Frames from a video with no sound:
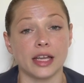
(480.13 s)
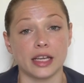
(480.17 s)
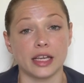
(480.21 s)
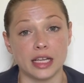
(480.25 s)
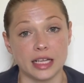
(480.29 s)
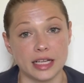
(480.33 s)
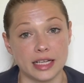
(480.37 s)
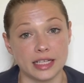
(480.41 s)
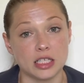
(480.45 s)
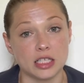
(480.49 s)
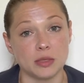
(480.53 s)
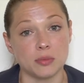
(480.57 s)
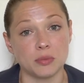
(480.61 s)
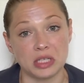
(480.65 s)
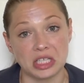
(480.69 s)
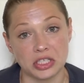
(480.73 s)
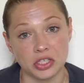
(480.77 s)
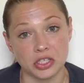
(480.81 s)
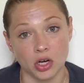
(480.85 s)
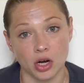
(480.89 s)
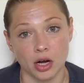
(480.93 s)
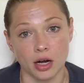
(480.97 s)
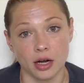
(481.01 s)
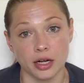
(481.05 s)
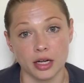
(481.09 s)
need to be
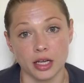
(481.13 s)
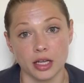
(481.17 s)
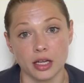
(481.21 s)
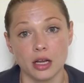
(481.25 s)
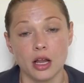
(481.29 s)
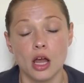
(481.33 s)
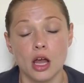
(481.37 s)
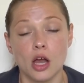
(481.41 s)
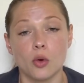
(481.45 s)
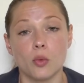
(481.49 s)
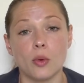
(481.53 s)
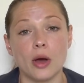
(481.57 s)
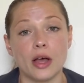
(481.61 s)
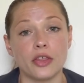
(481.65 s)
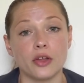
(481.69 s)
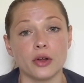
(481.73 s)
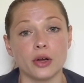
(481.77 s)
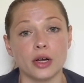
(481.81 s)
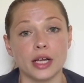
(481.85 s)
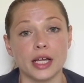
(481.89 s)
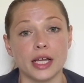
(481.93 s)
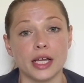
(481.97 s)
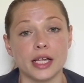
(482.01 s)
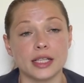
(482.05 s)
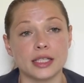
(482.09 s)
targeted, whether
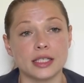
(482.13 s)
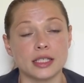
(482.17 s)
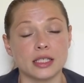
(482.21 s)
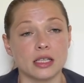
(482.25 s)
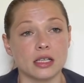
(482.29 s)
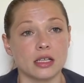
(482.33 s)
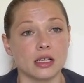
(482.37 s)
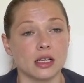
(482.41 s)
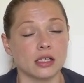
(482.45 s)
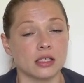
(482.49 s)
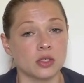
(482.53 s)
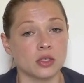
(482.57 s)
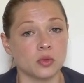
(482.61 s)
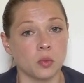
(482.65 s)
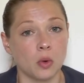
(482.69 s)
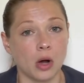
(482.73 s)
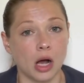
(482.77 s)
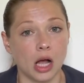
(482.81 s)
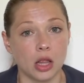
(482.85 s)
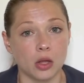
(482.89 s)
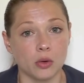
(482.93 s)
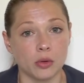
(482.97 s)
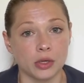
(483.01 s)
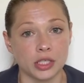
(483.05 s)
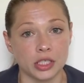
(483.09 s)
it's
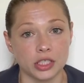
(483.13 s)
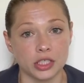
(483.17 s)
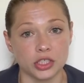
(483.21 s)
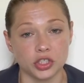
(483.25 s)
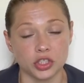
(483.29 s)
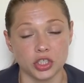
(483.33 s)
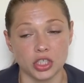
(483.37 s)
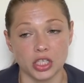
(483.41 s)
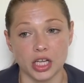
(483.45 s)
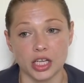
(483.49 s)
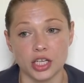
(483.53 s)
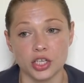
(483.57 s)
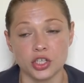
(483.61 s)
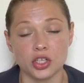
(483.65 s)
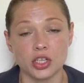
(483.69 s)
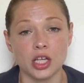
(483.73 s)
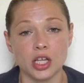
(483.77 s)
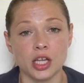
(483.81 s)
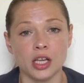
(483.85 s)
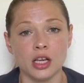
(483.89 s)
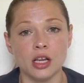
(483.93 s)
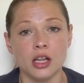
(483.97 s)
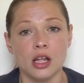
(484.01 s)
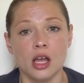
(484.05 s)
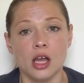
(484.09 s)
swallow
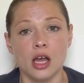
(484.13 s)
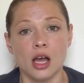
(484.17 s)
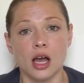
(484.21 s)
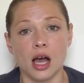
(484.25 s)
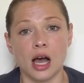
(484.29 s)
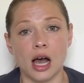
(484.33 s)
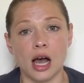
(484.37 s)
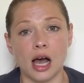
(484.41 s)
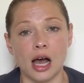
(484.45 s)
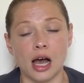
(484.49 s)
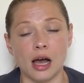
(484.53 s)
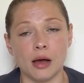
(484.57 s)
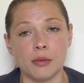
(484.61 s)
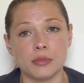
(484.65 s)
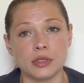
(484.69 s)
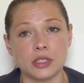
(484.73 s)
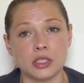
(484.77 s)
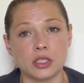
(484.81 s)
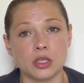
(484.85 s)
initiation, tongue